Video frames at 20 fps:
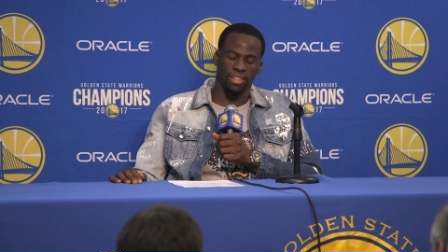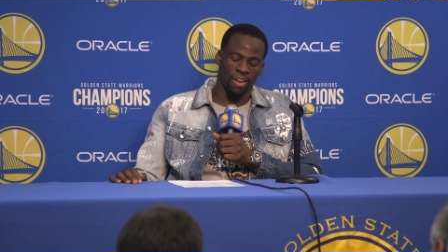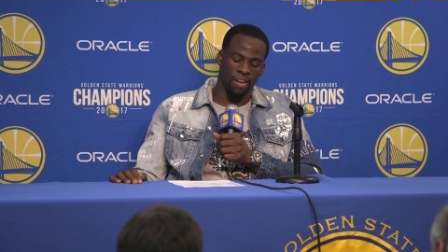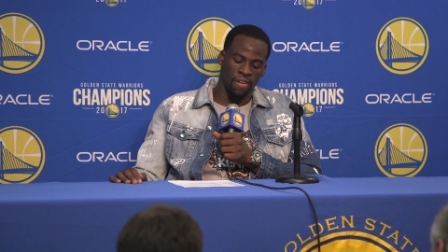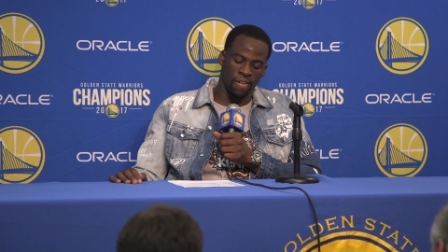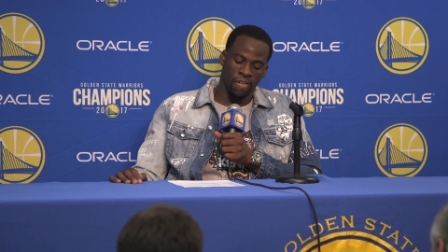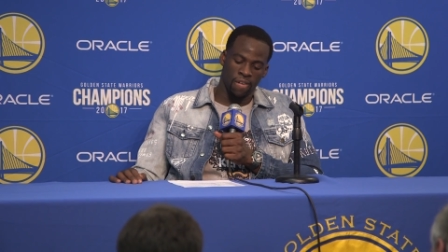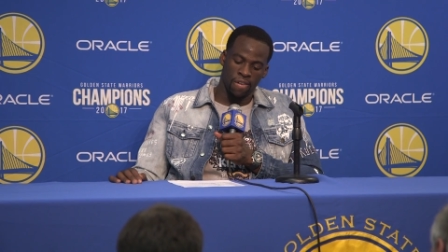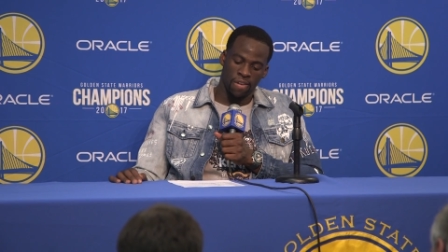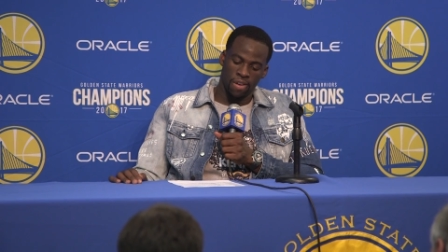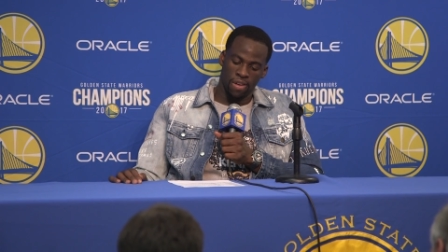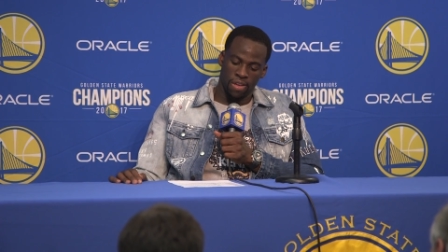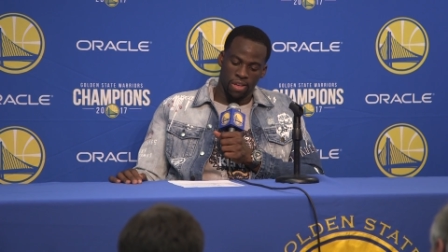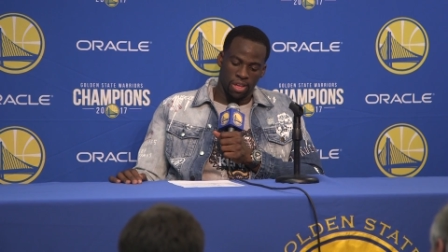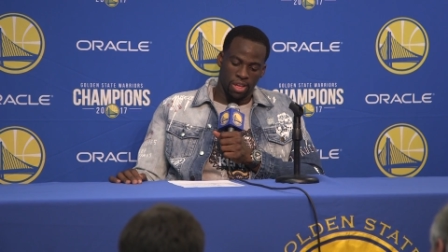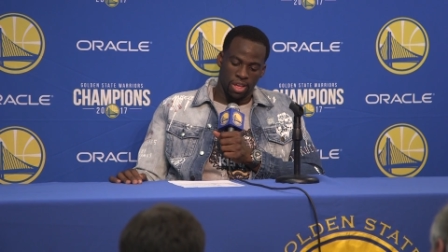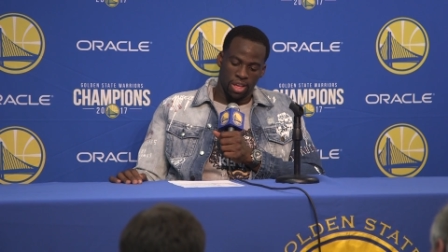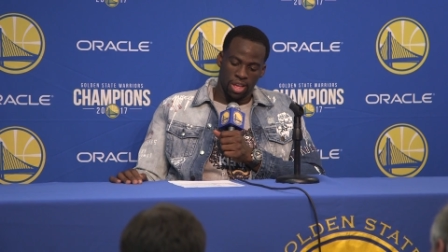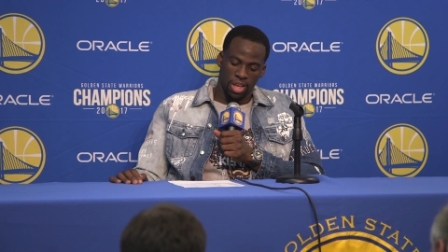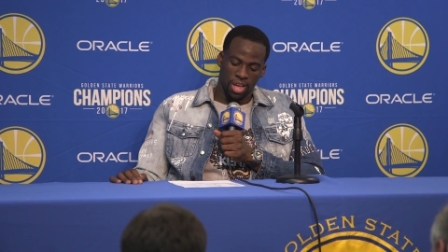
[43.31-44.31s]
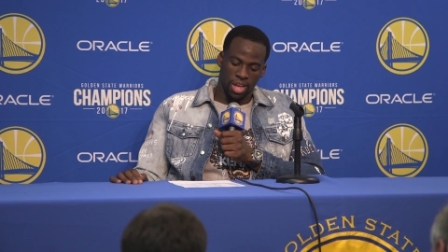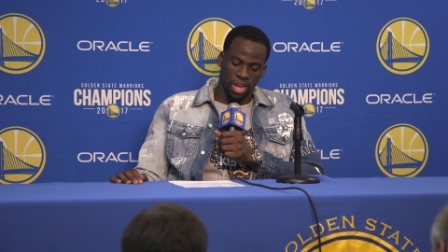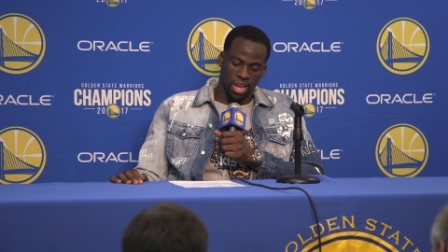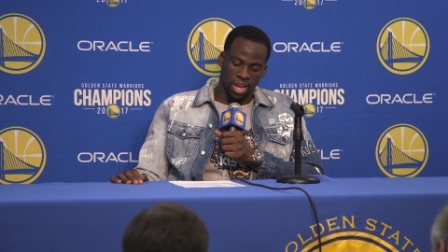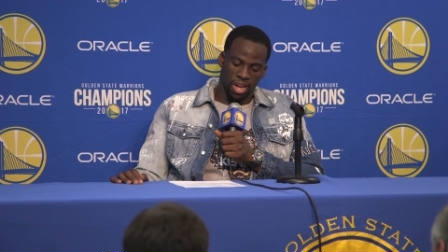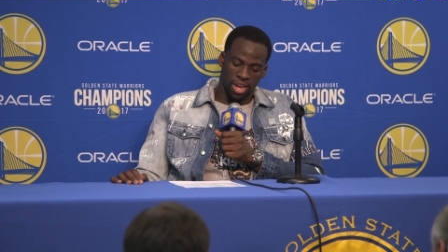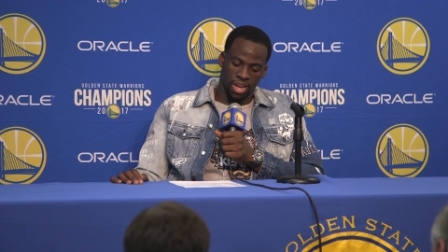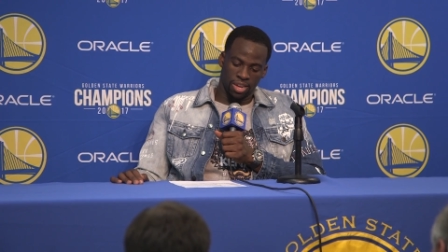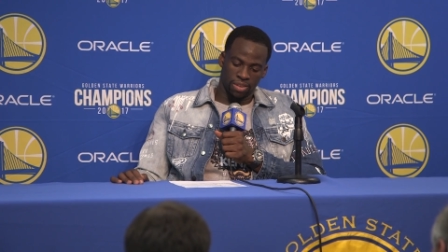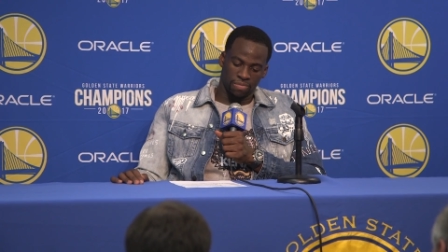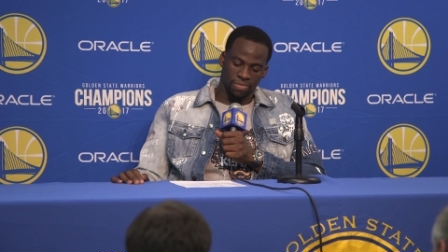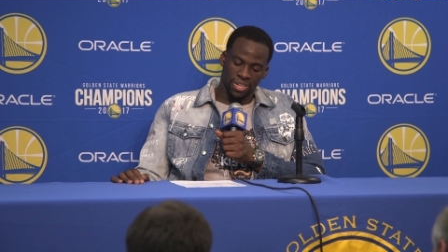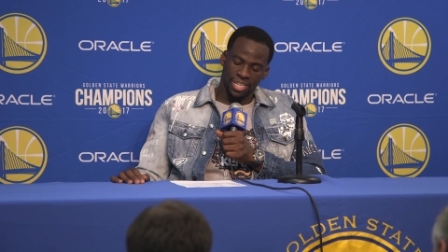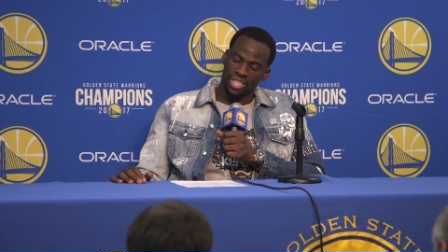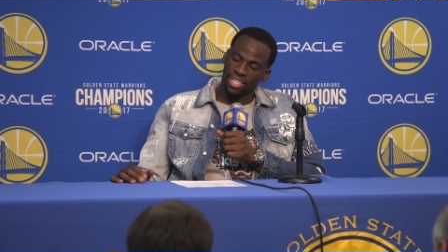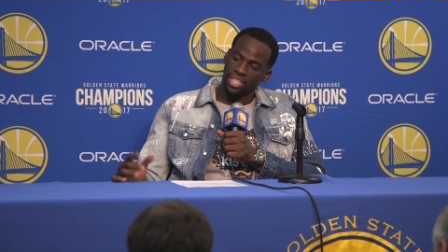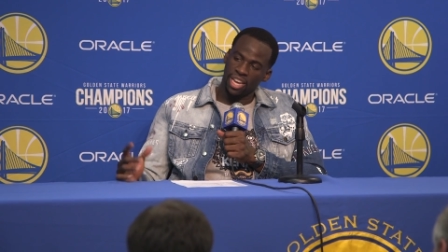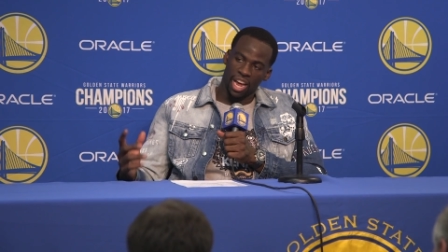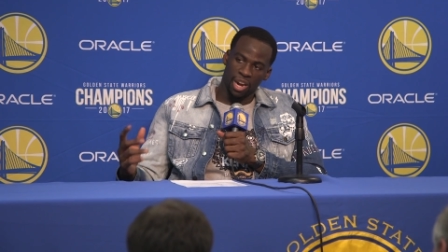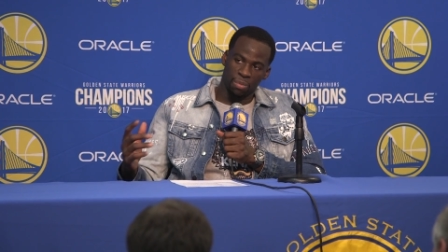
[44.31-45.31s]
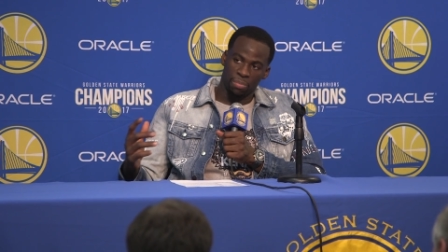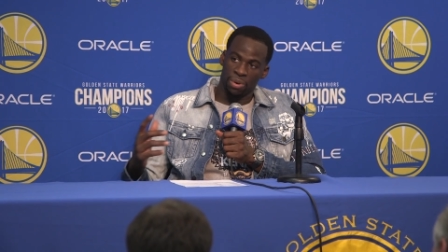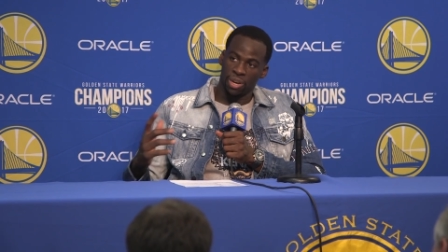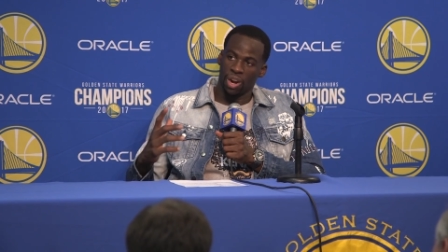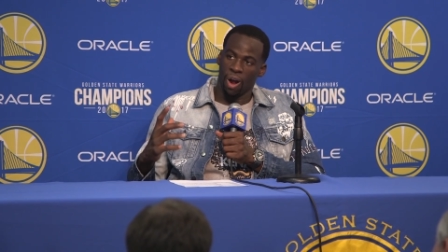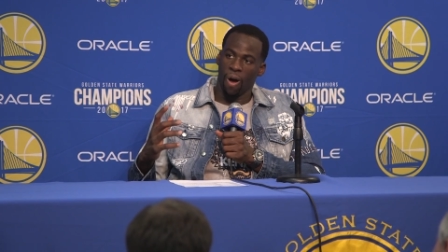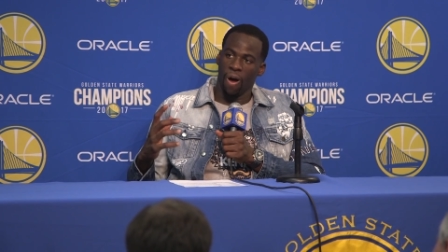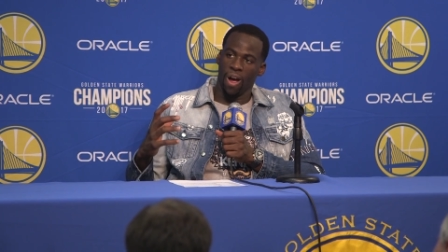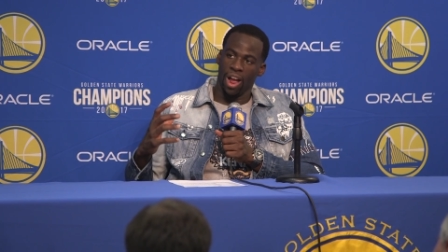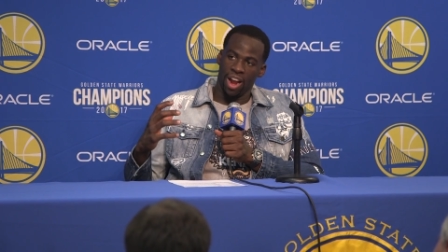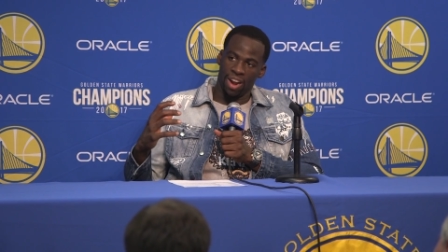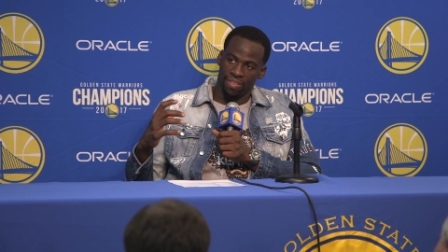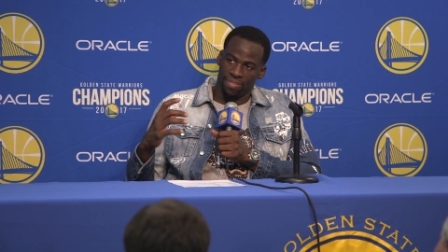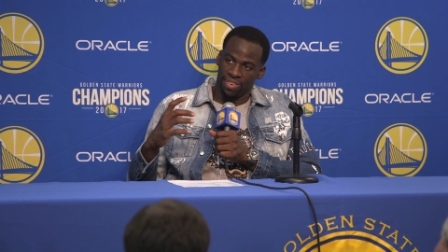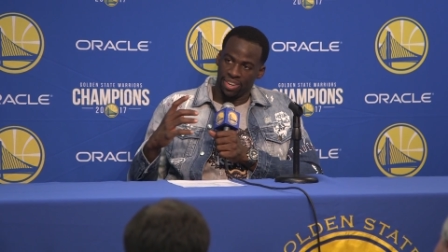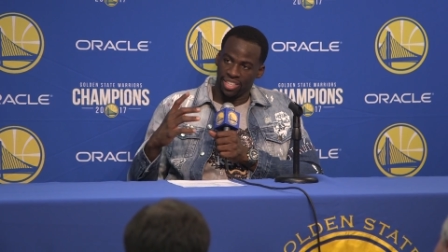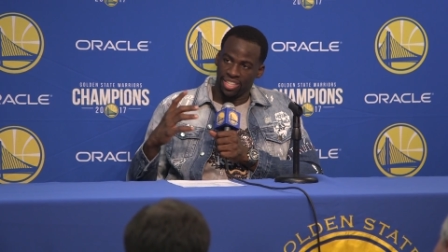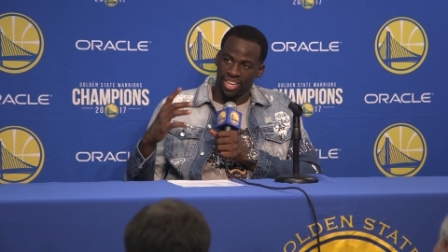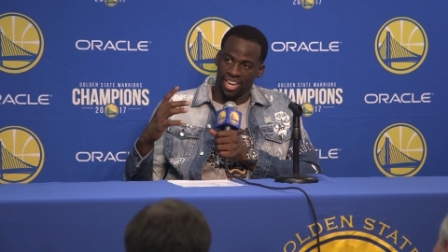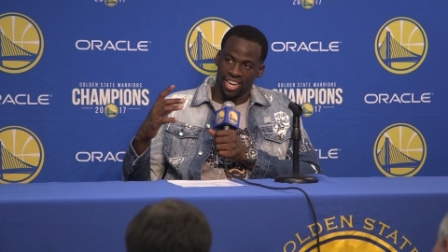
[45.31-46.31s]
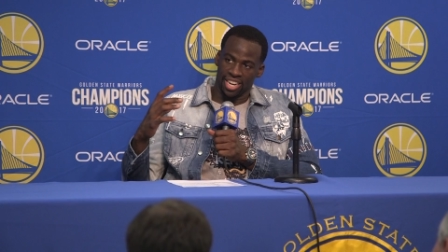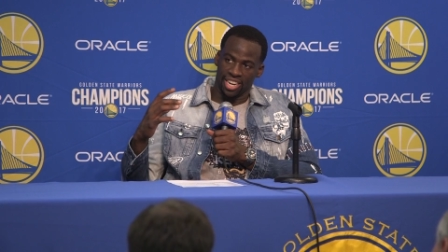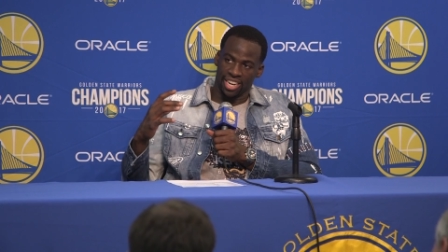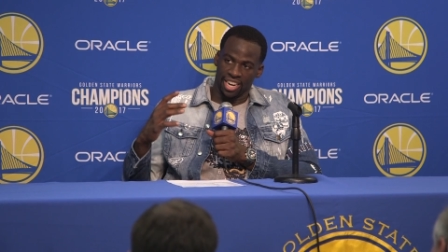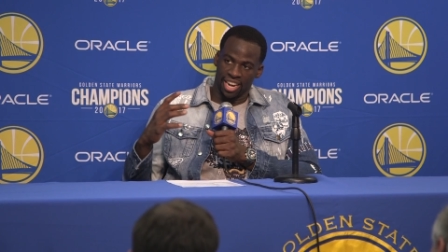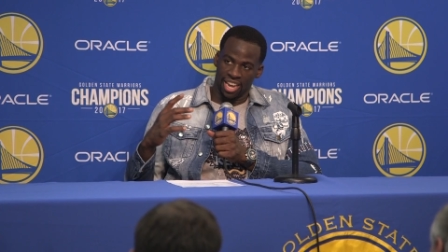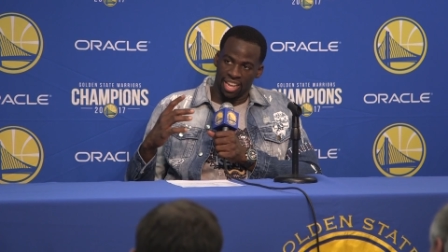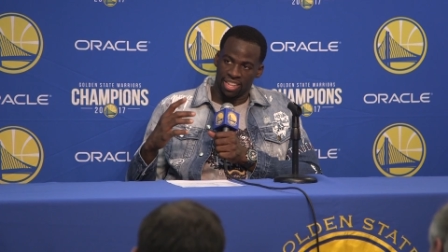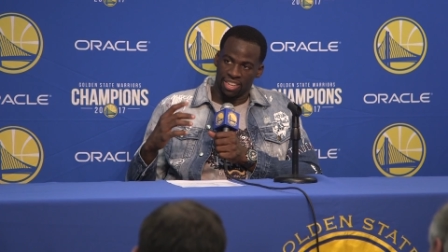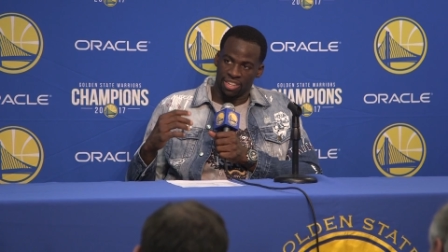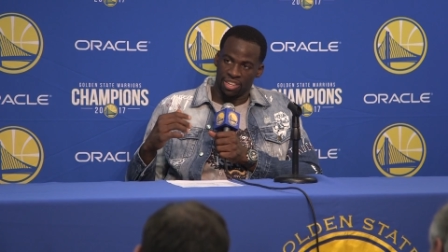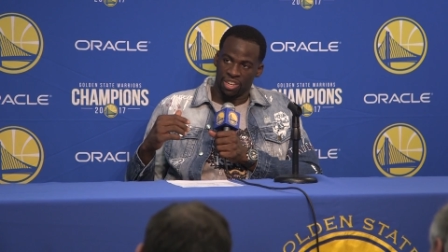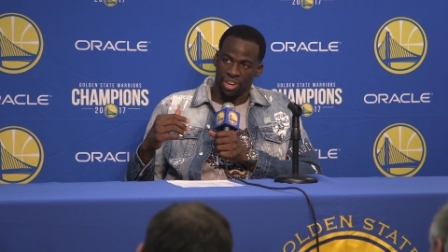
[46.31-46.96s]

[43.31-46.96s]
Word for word: So, um, we just got to put all everything together.